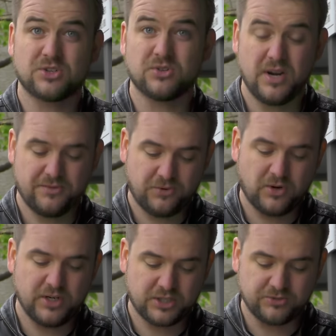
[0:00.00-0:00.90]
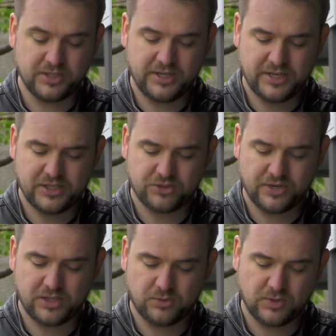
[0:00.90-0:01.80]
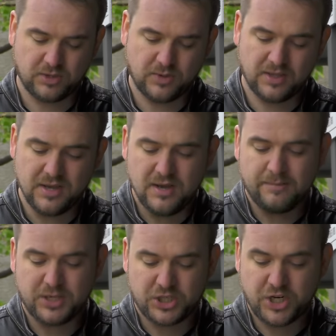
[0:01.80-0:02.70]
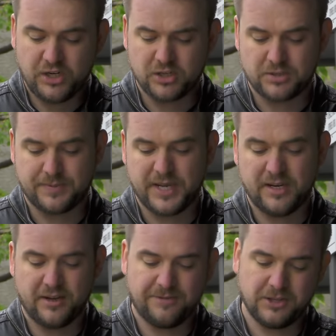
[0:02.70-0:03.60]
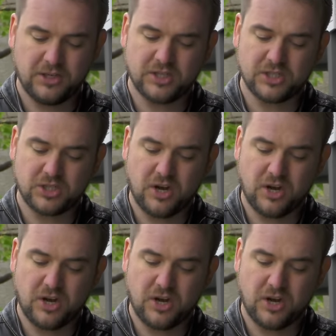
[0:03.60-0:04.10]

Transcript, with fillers: works great for it. It's a really nice ring to work with, but shutter speed, if you look at